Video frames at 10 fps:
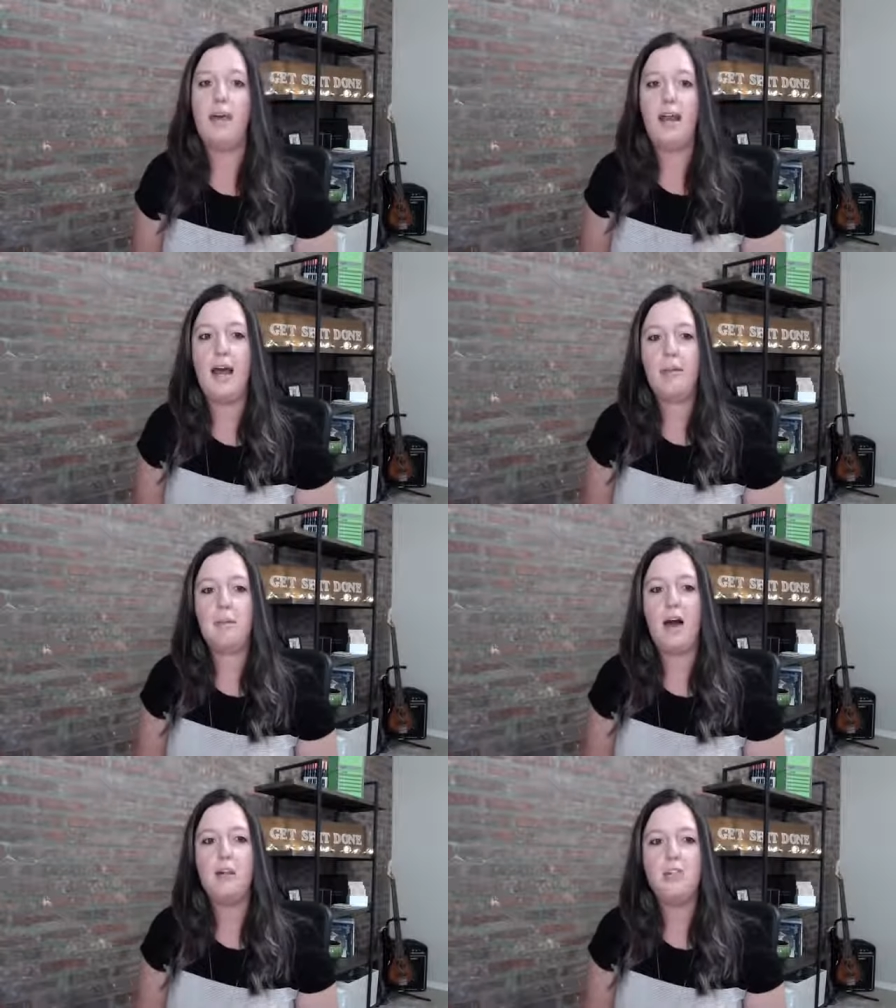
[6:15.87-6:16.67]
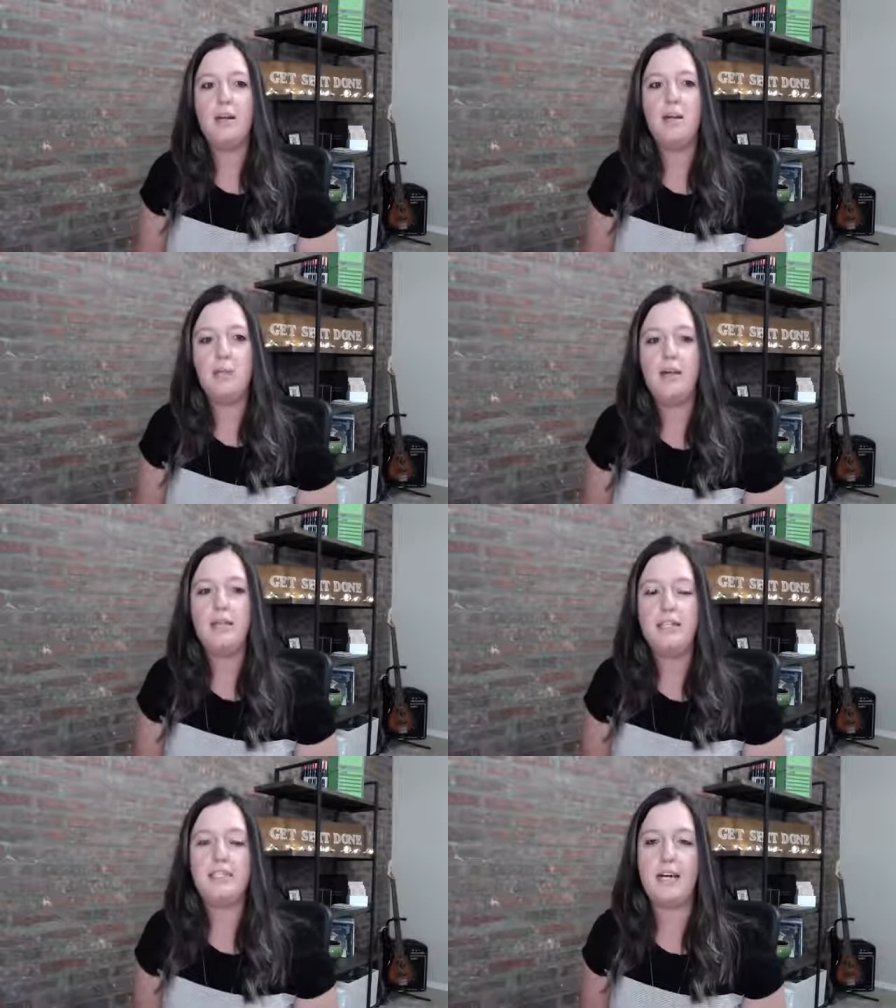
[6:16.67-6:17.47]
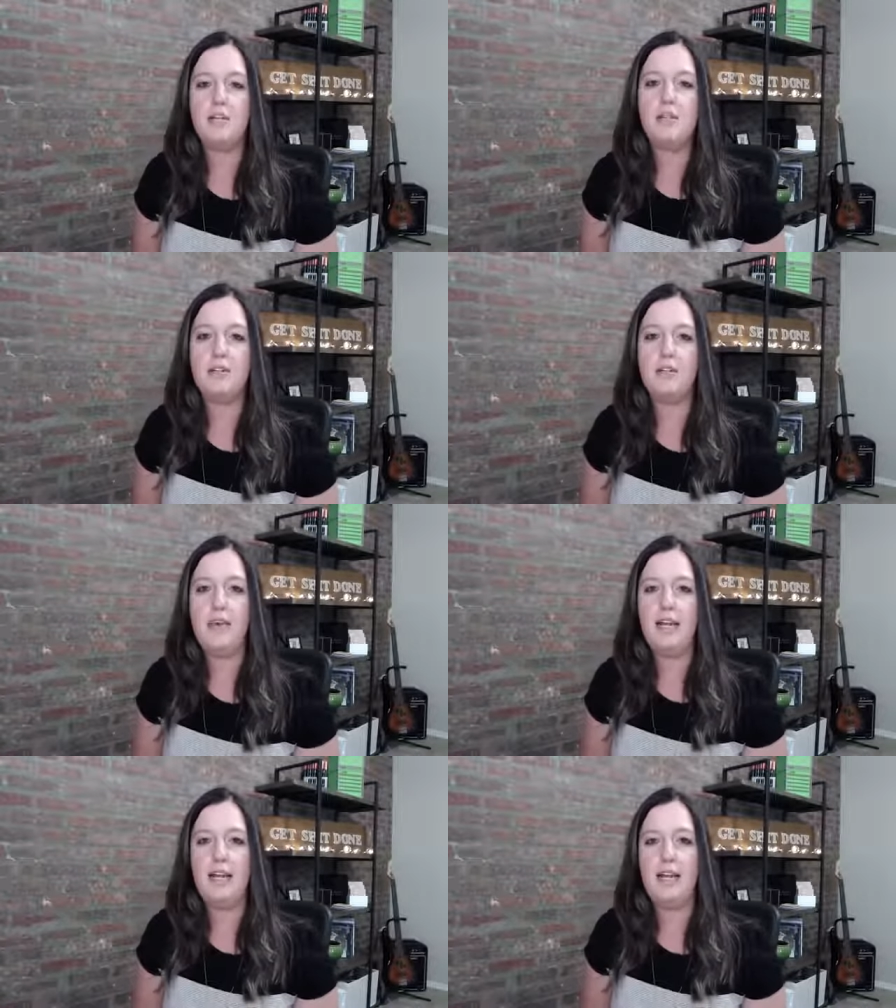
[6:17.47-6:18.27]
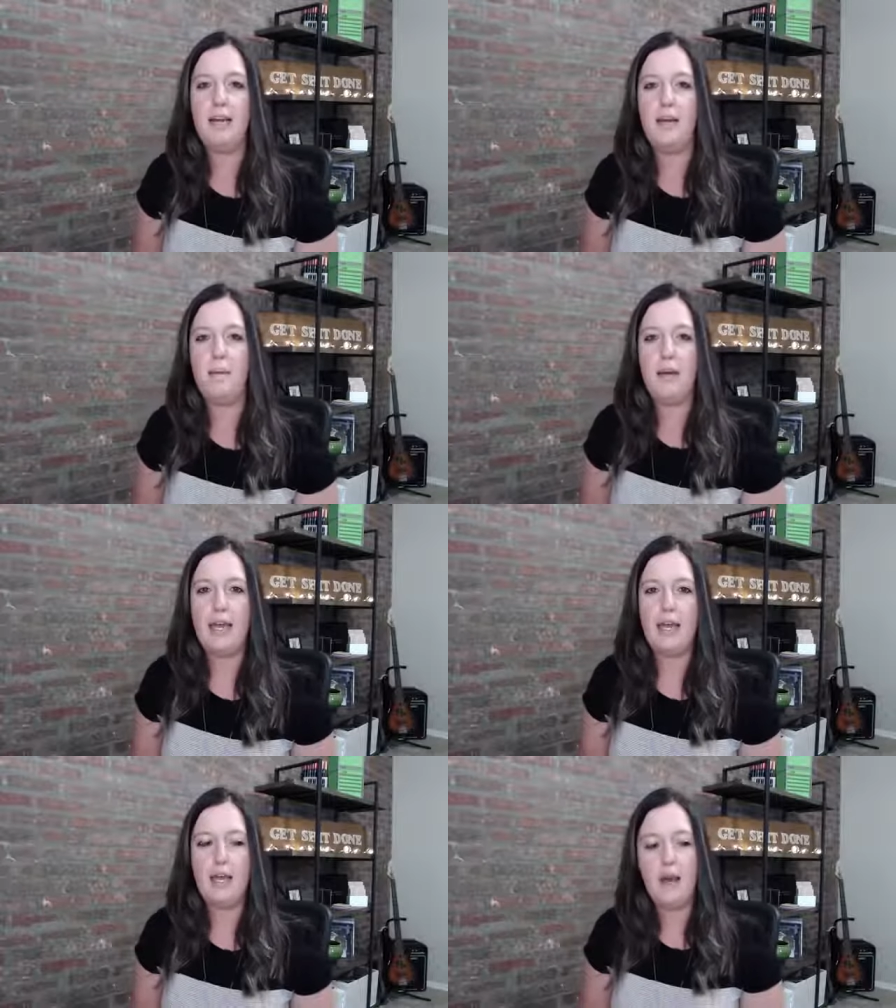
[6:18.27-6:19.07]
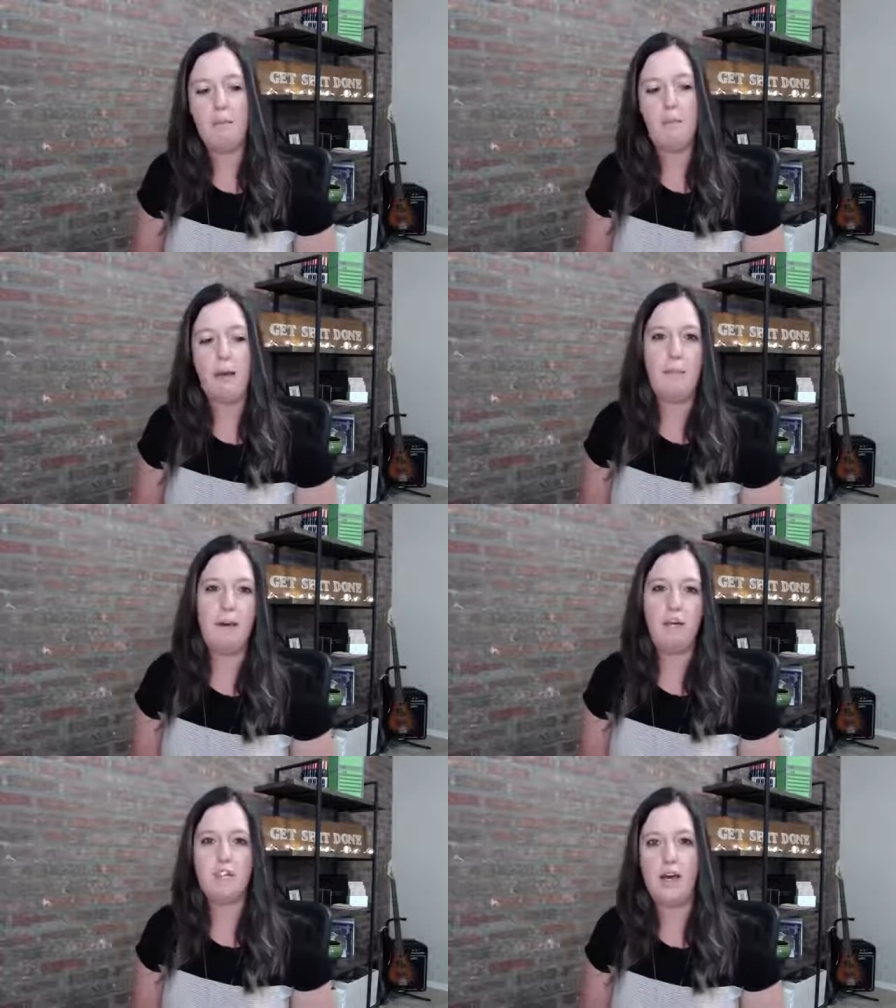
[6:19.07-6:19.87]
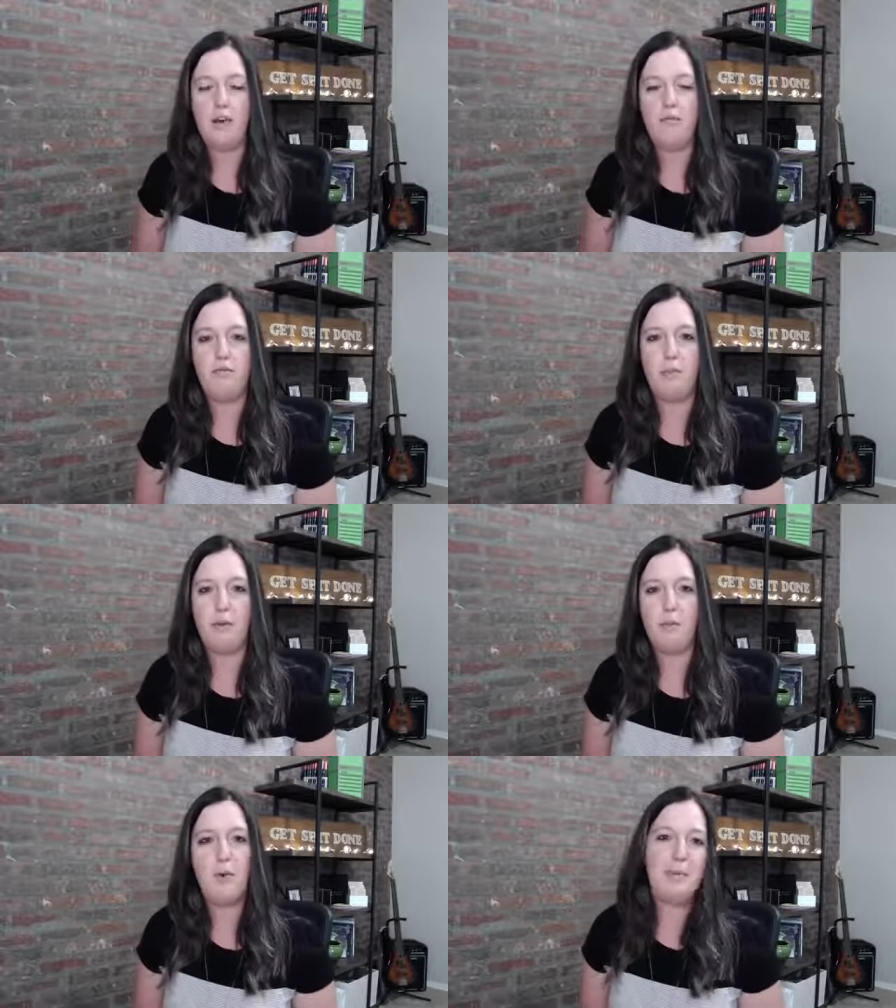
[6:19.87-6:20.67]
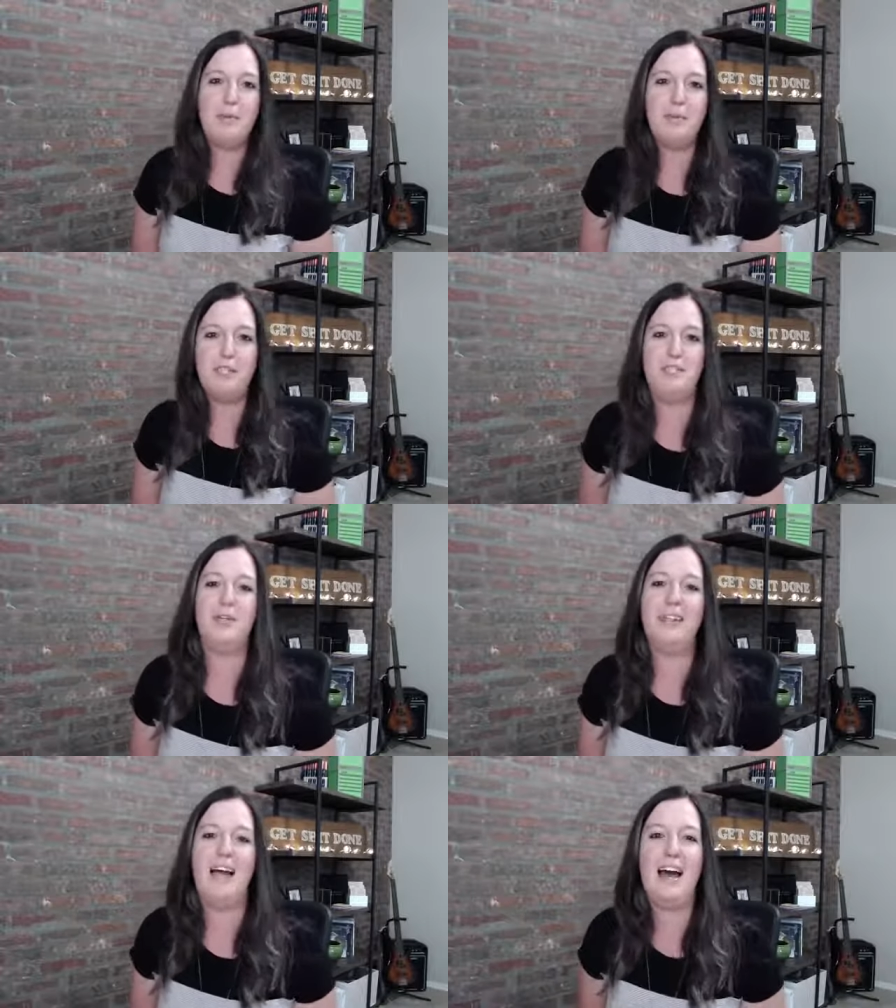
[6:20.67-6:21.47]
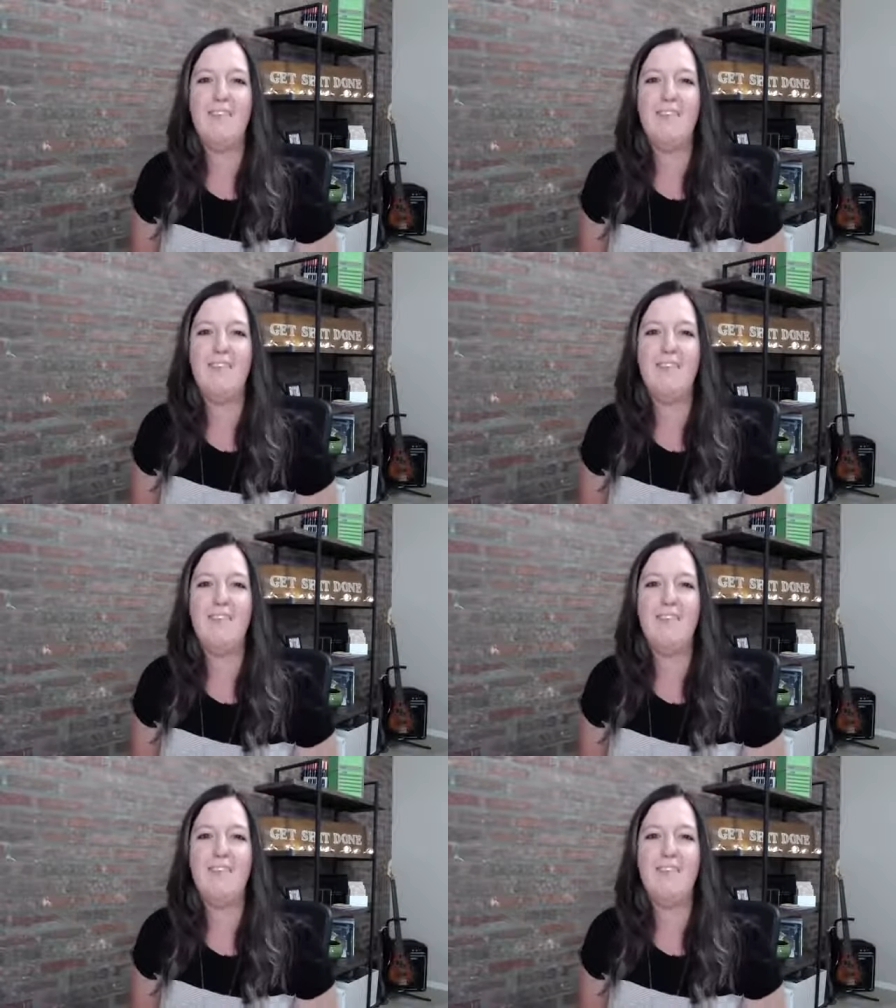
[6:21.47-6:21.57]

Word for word: And I'm, I'll try to play with these times a little bit and, and make it a, a better time for more people to join live.